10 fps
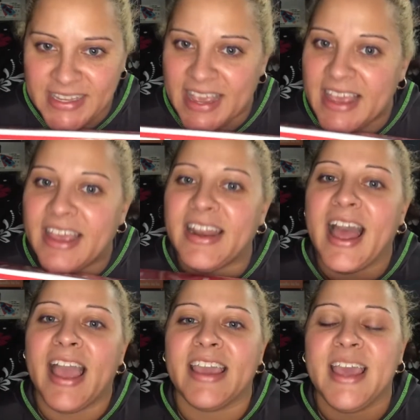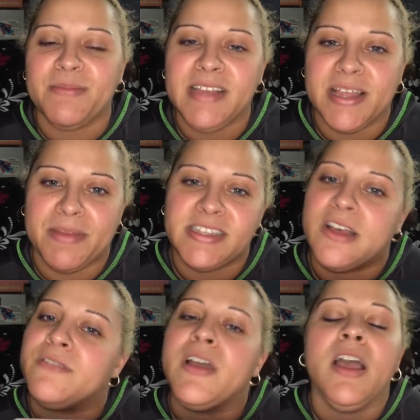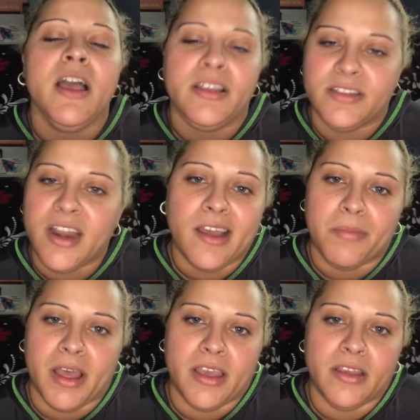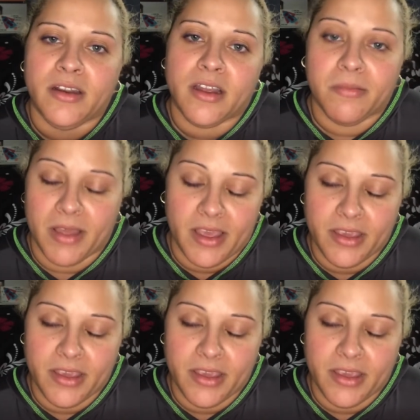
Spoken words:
and I kept telling myself, you're not gonna buy it.